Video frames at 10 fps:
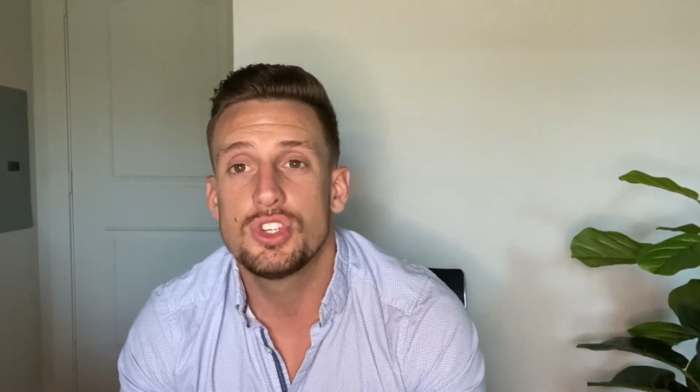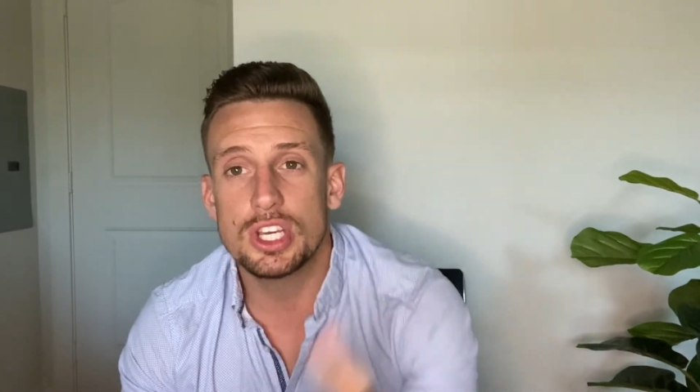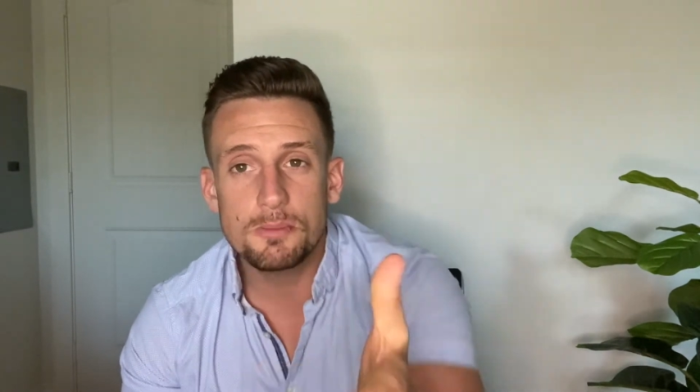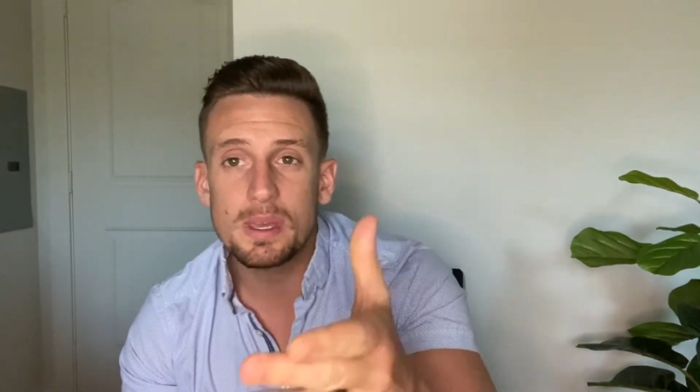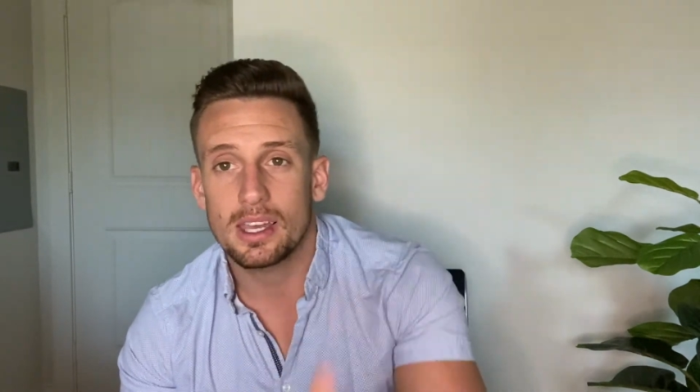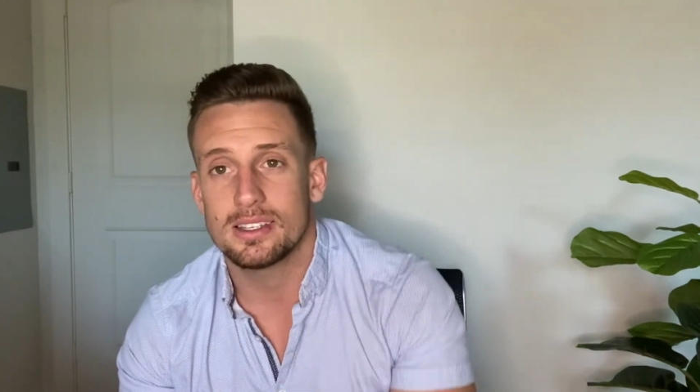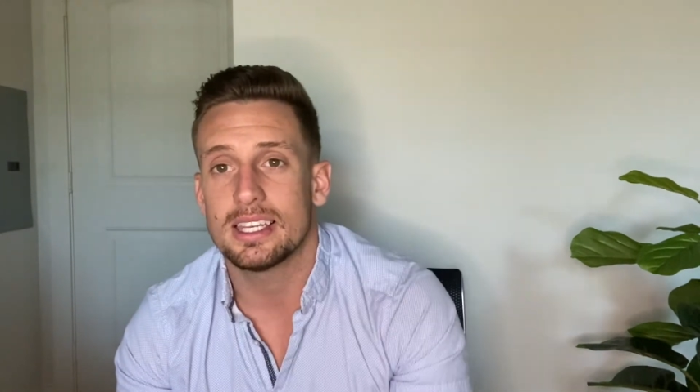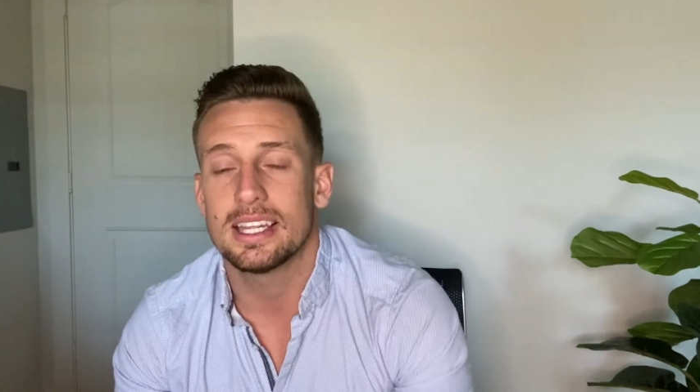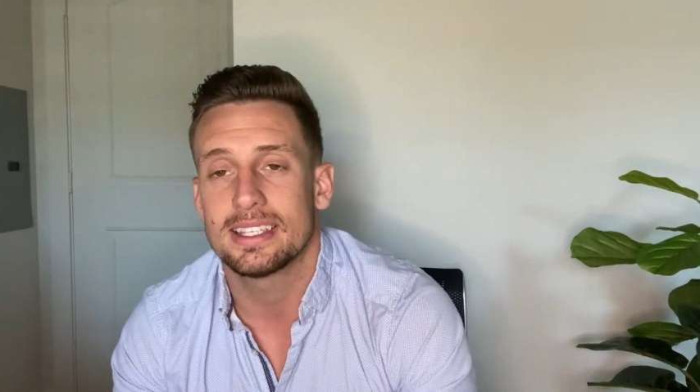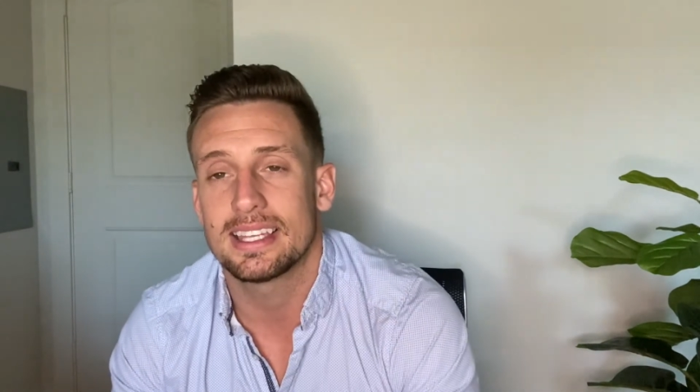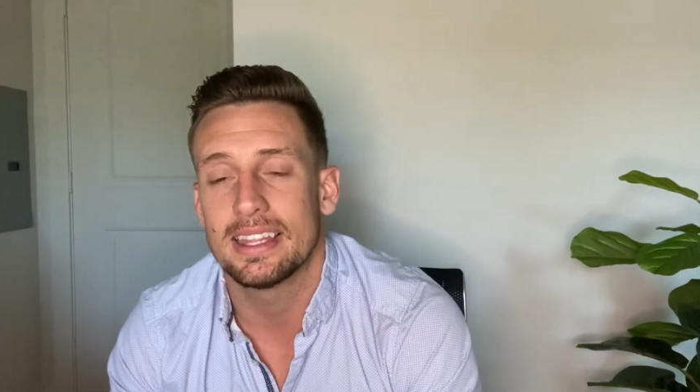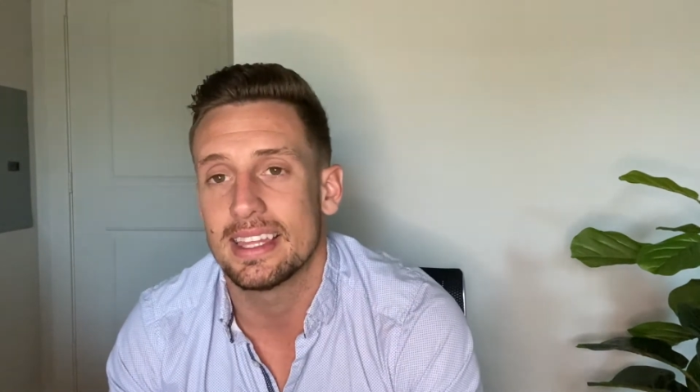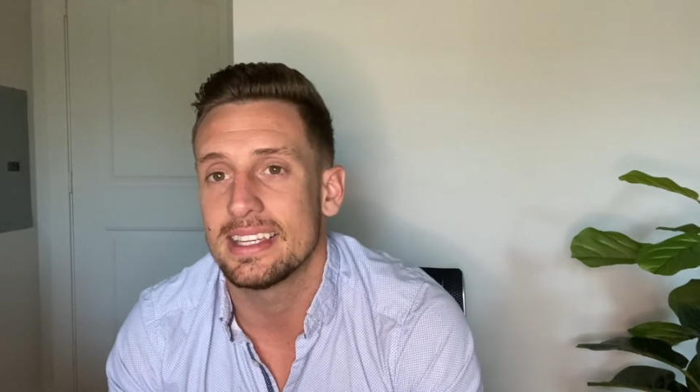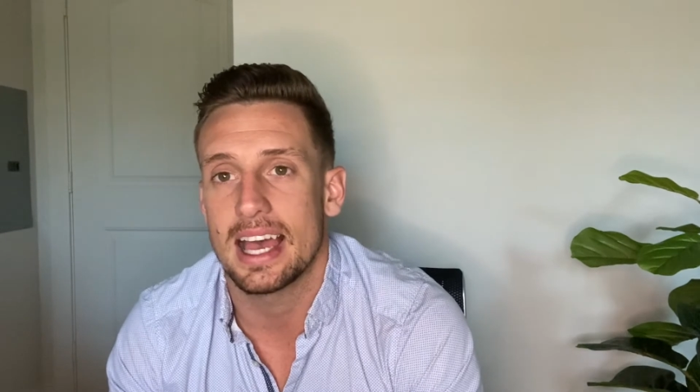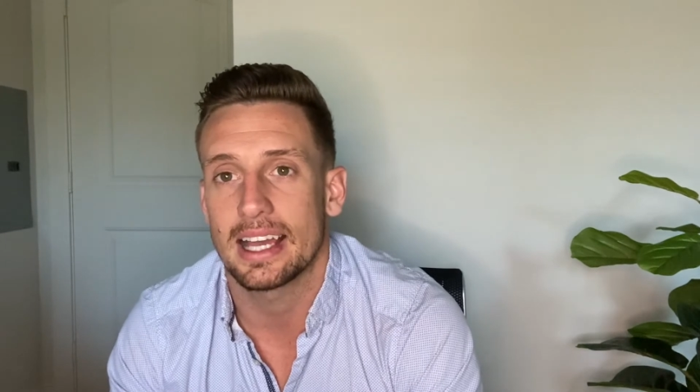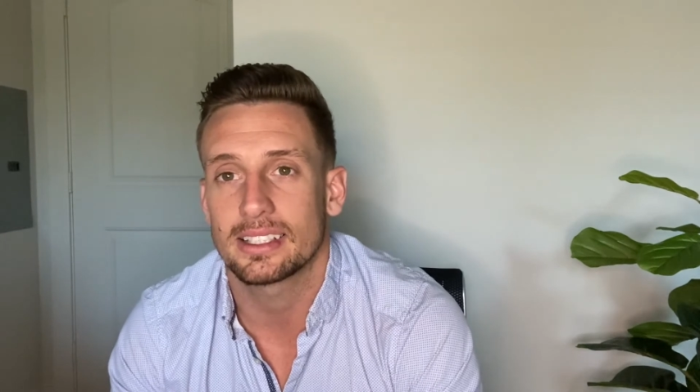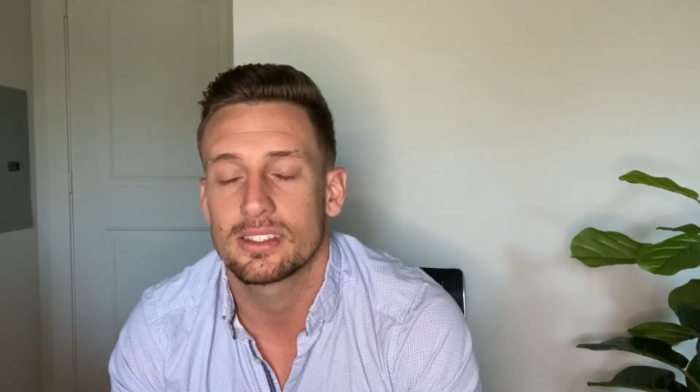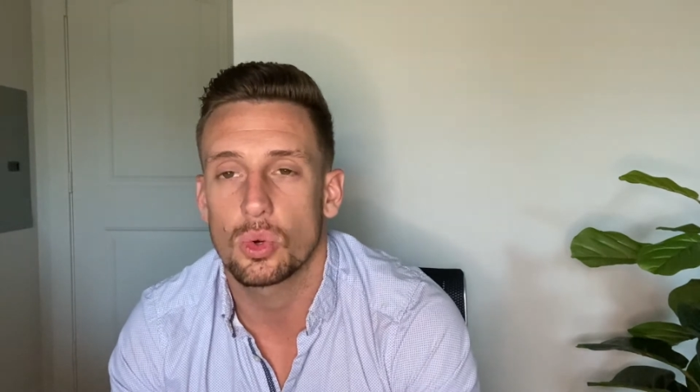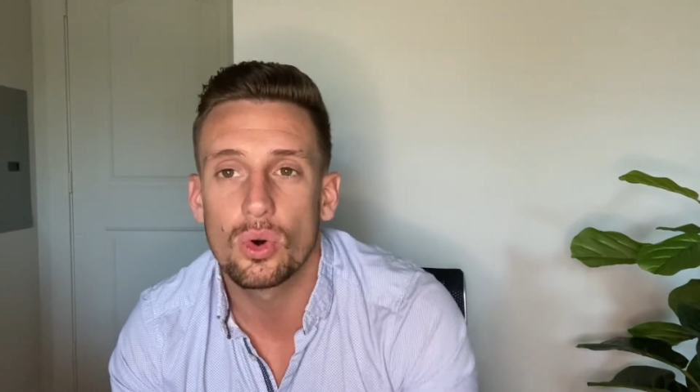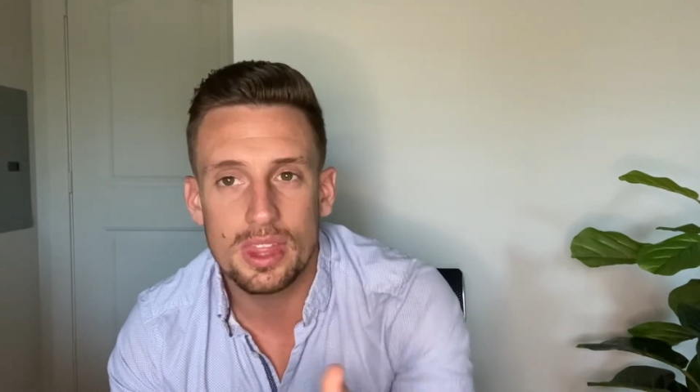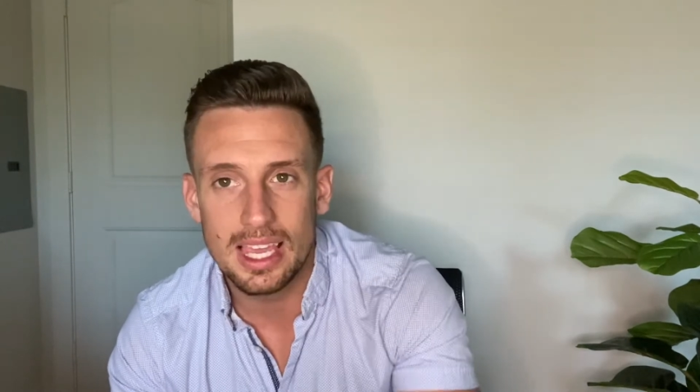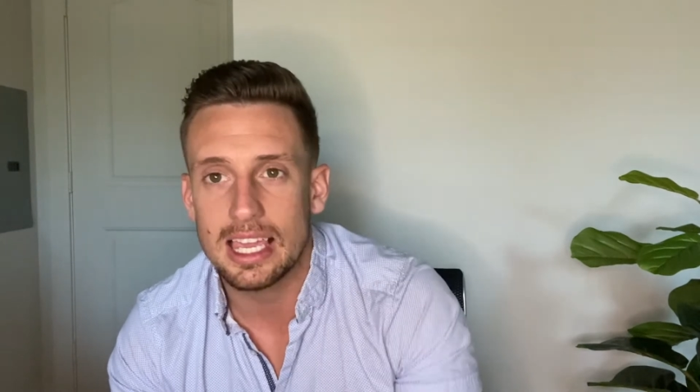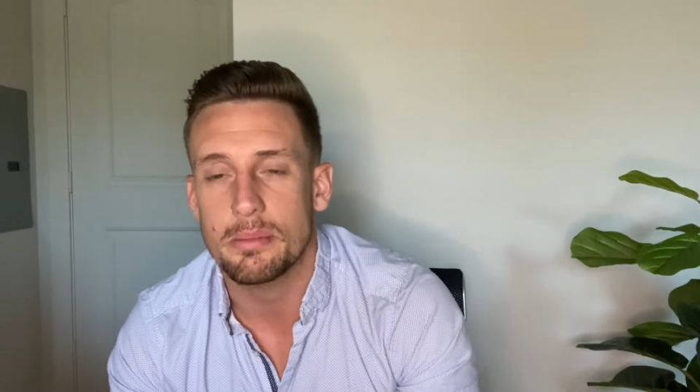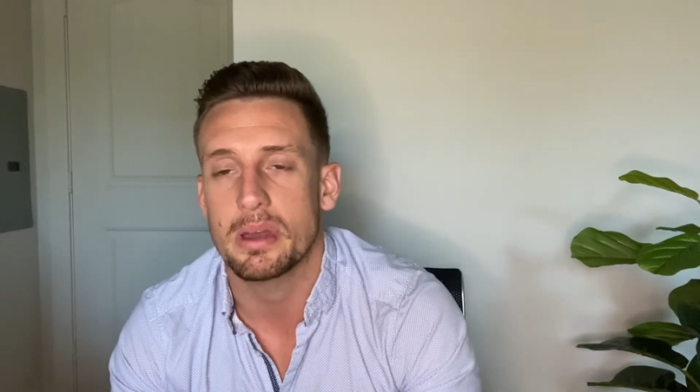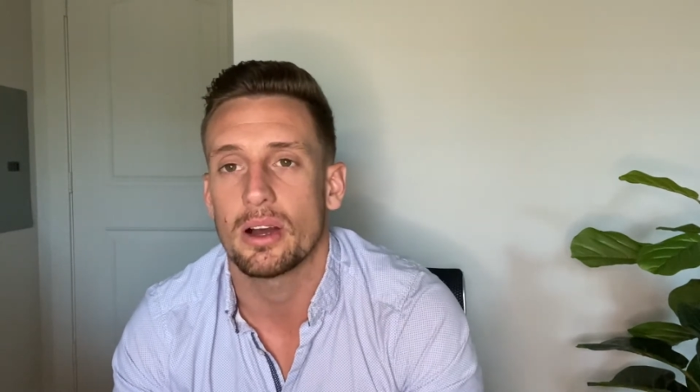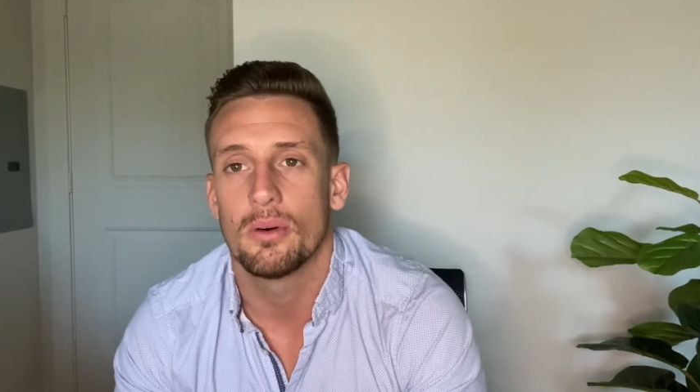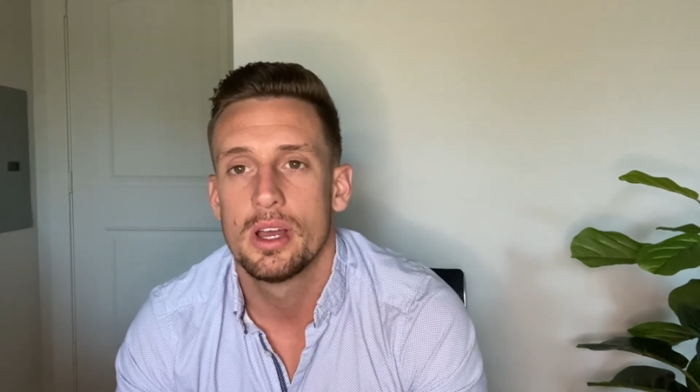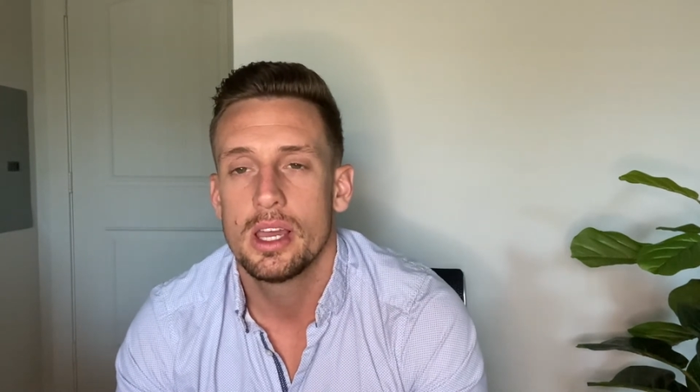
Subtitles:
just because you didn't send the text or the email?